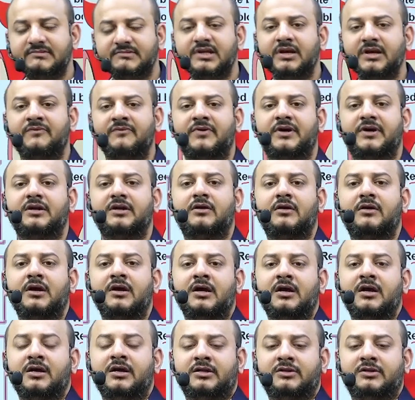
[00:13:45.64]
where
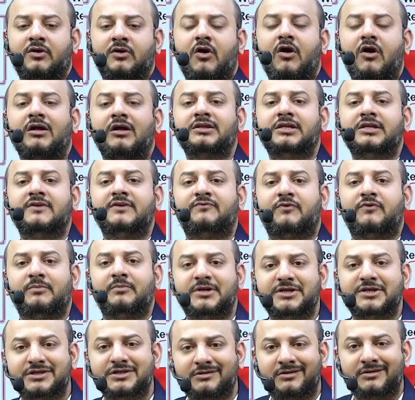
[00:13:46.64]
all the
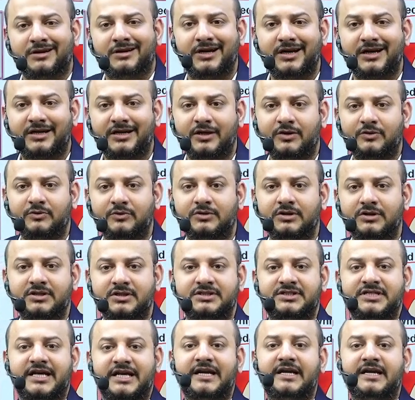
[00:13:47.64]
information related to the
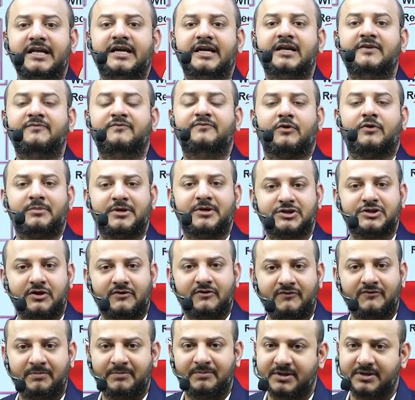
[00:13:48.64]
genetic information of
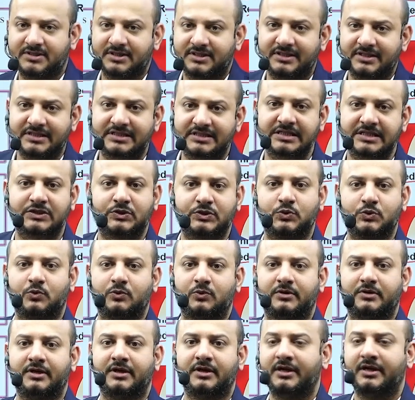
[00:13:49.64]
a person is
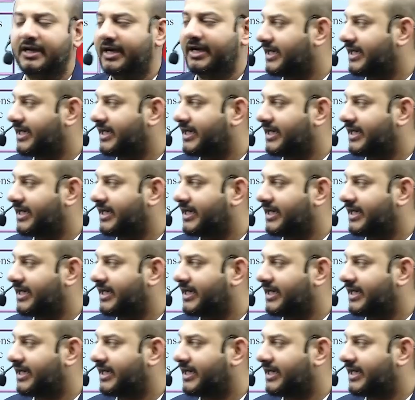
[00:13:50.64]
stored. It